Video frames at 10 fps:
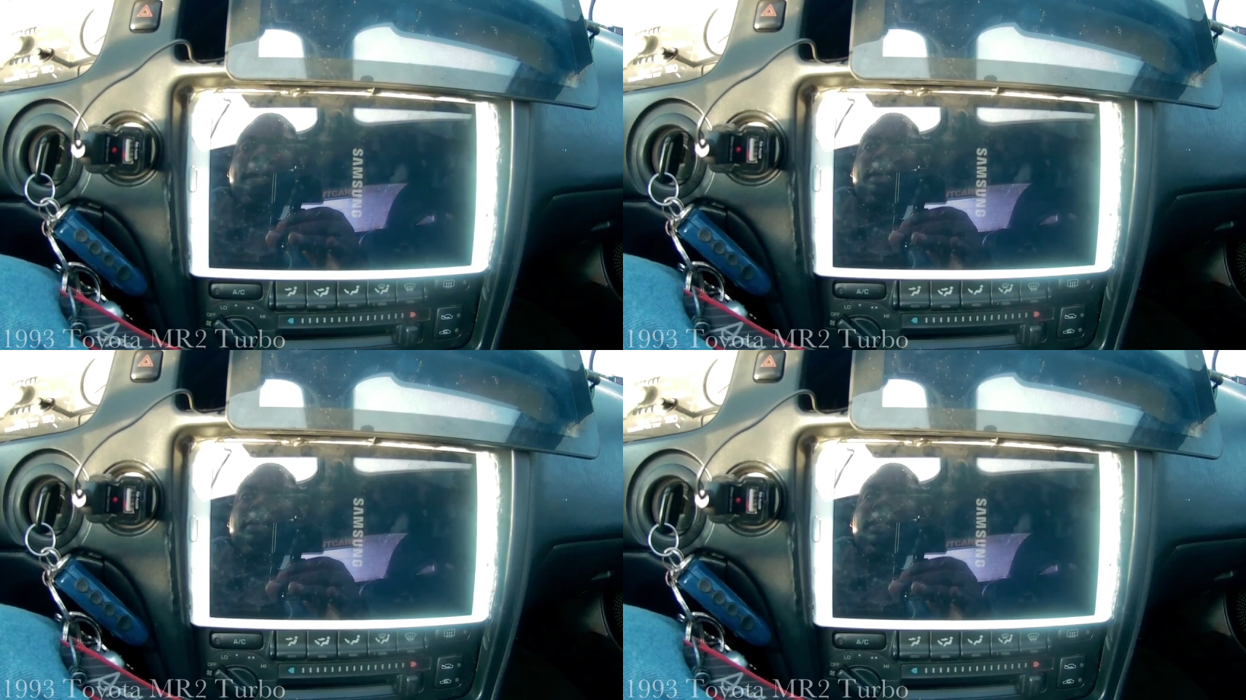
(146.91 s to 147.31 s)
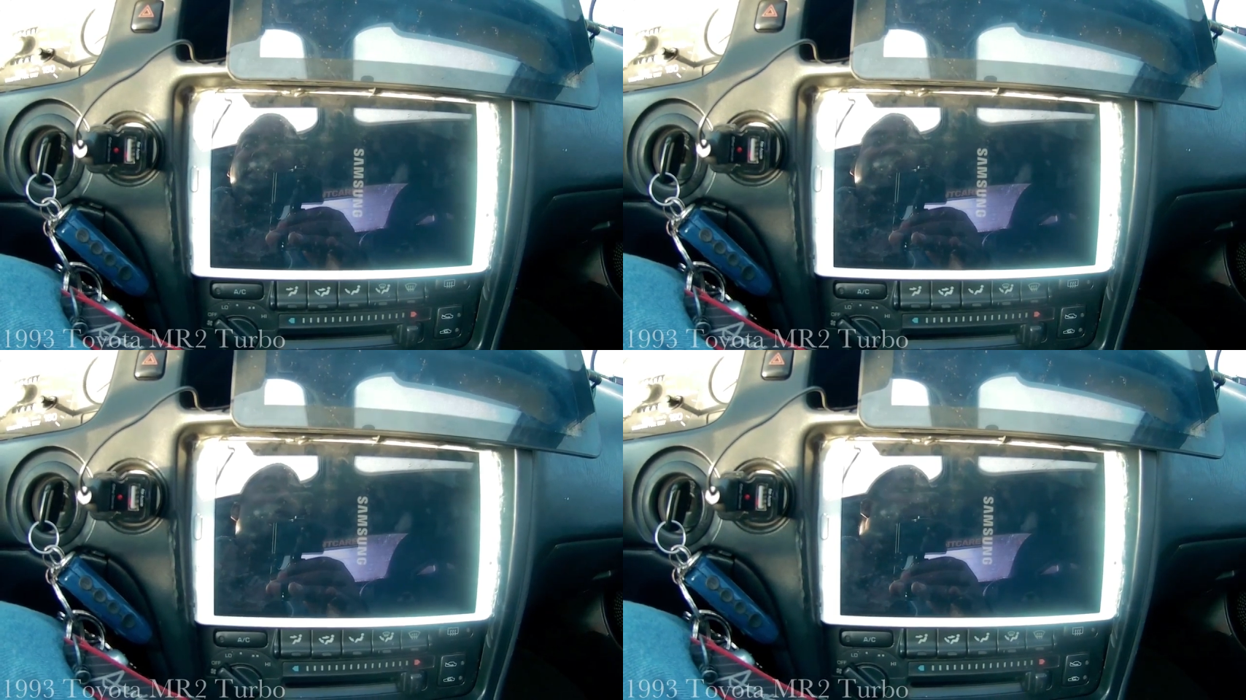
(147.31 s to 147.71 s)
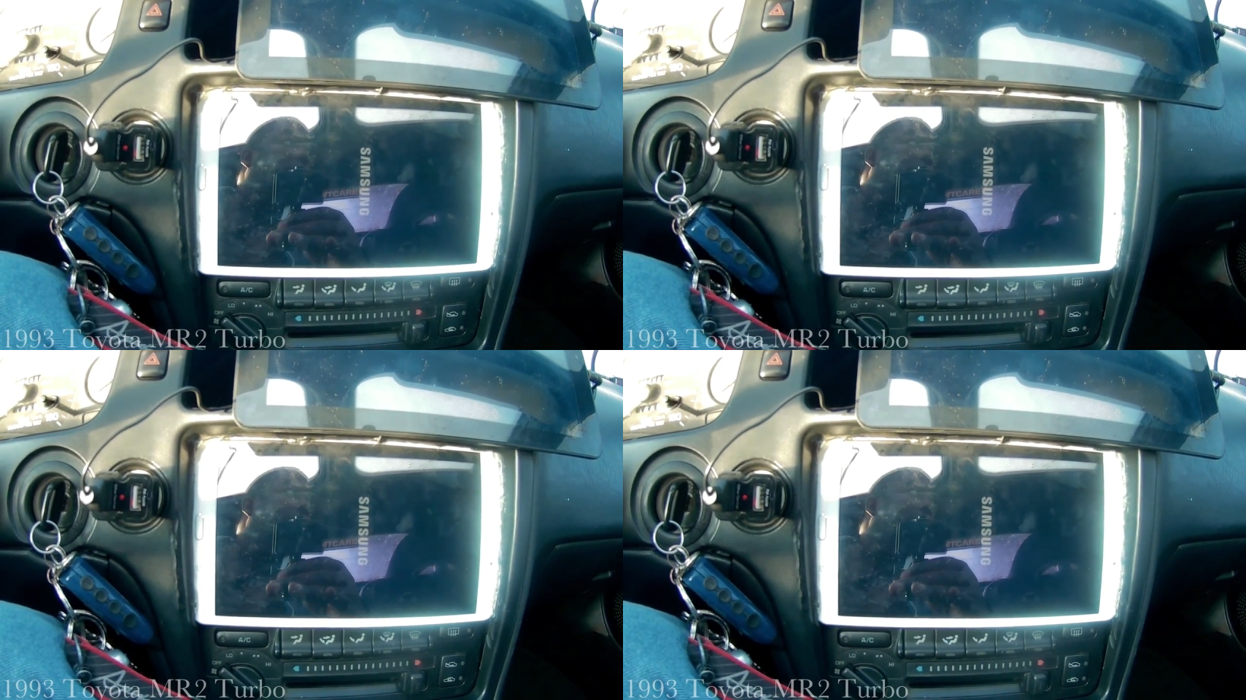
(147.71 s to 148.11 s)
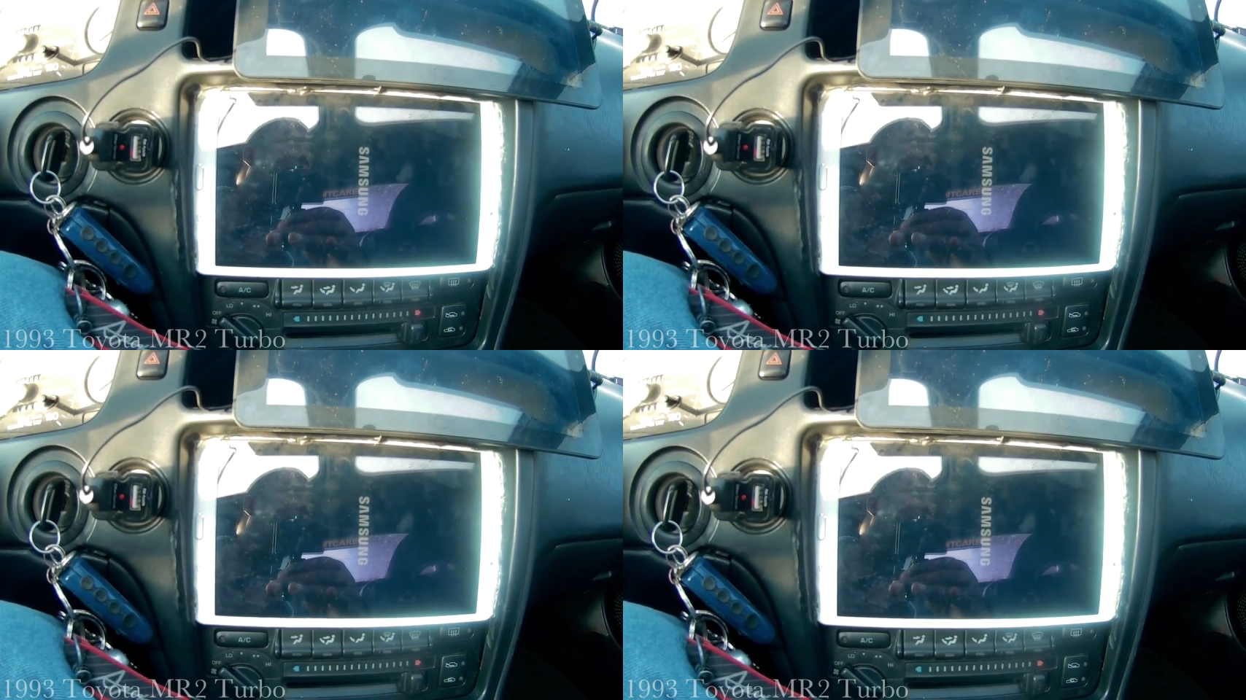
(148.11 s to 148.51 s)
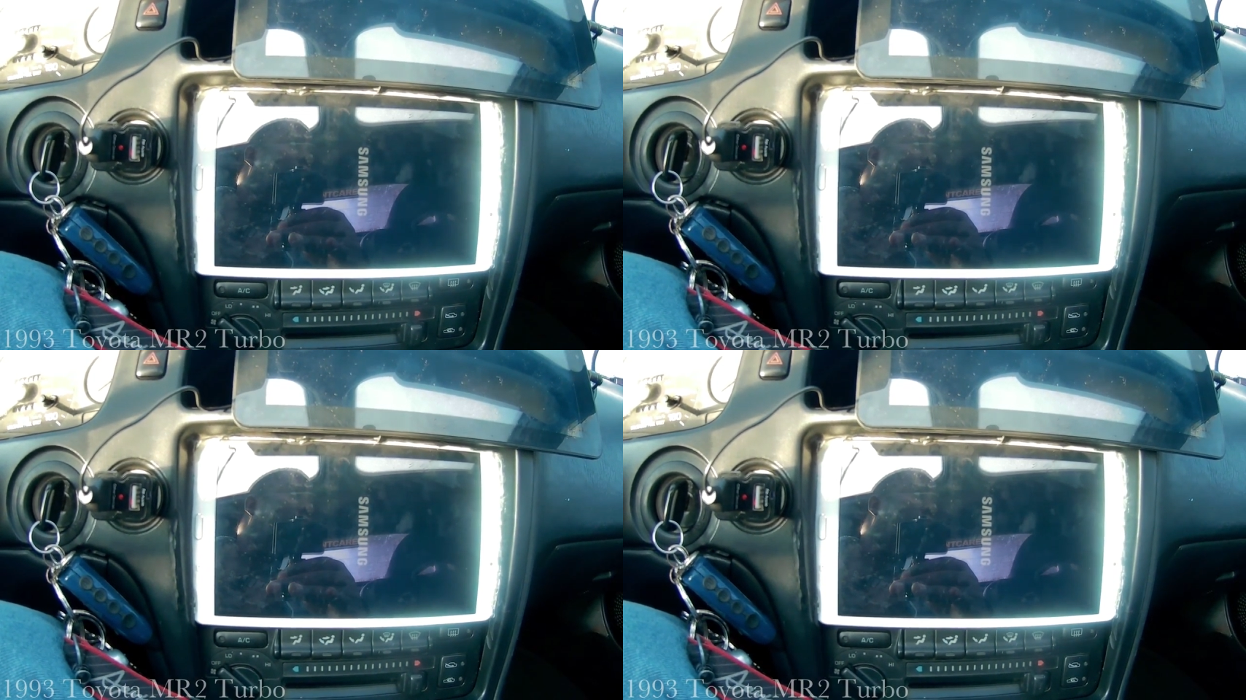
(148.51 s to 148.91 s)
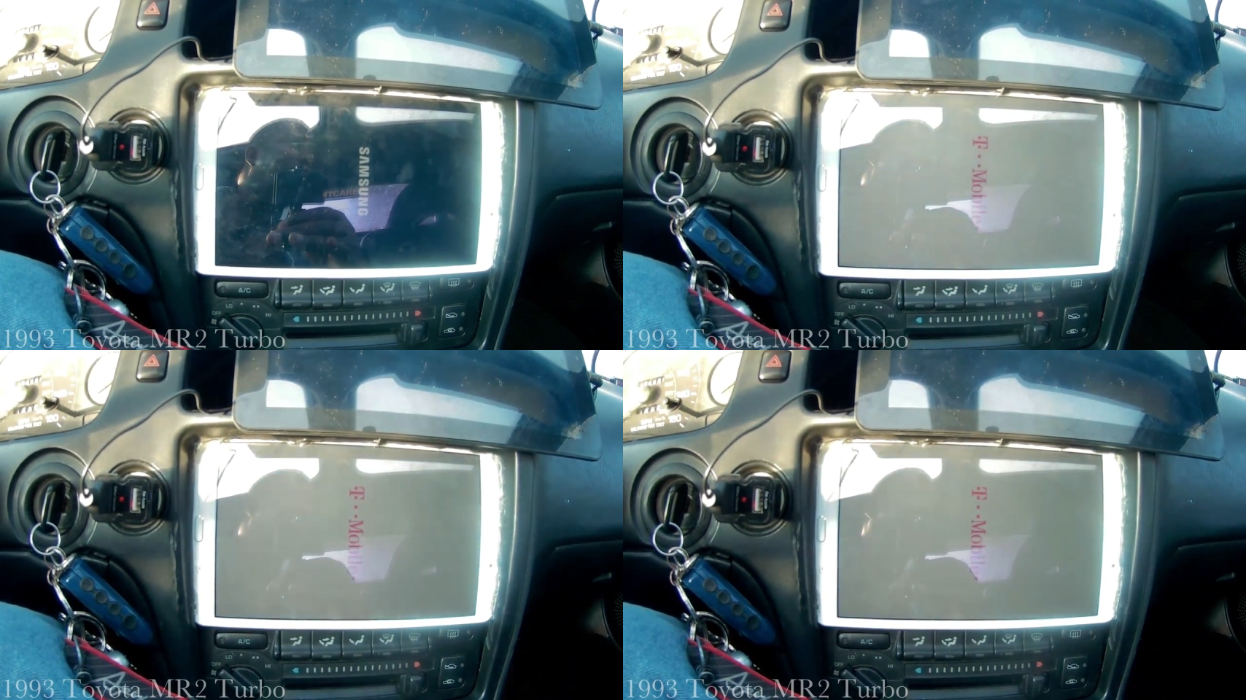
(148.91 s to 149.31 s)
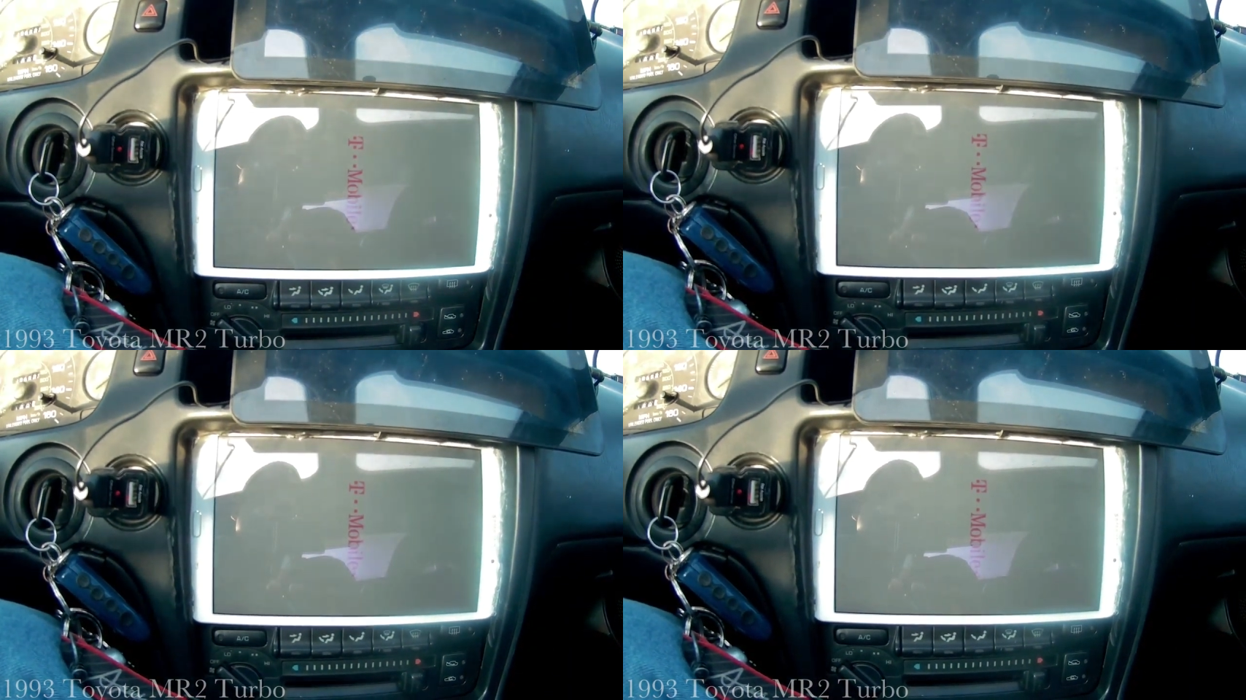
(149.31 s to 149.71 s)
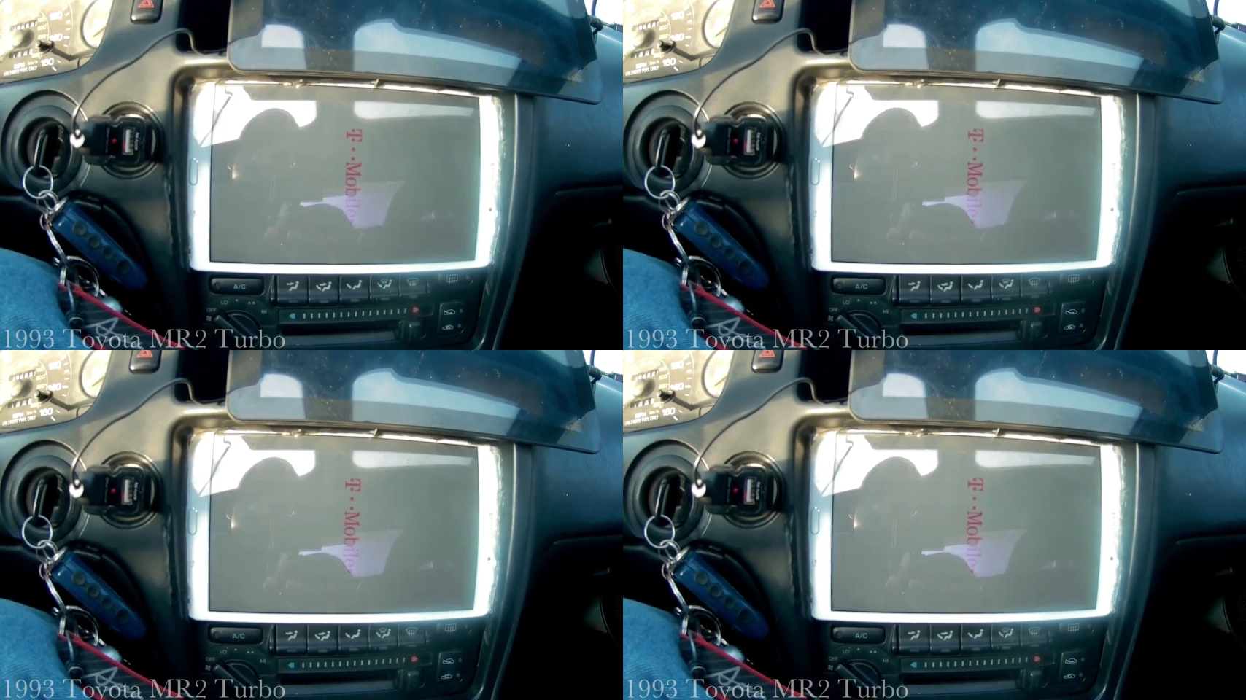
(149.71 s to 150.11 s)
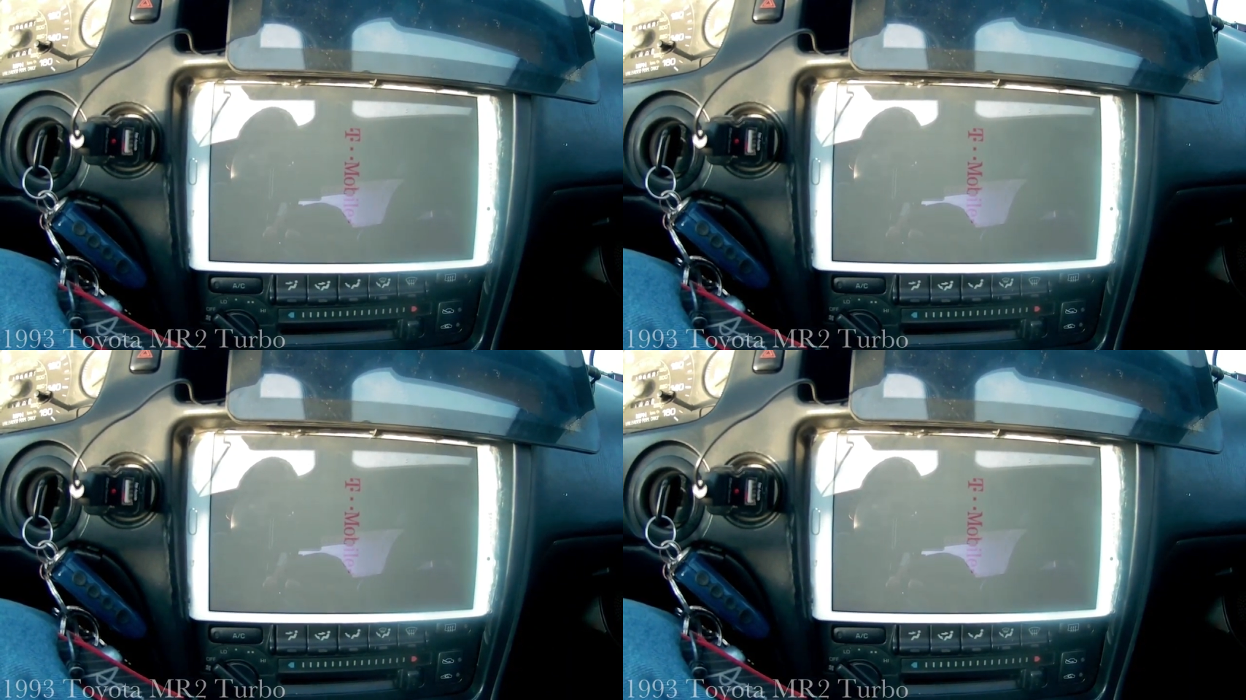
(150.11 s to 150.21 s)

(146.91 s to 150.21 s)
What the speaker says: No face is visible, so there are no lips to read.